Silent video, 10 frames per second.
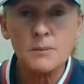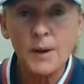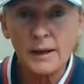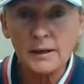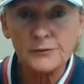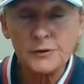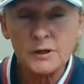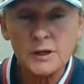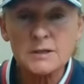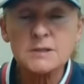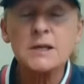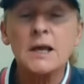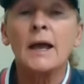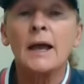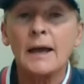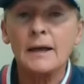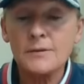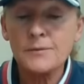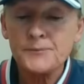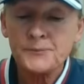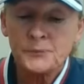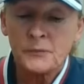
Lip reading: benefit us, and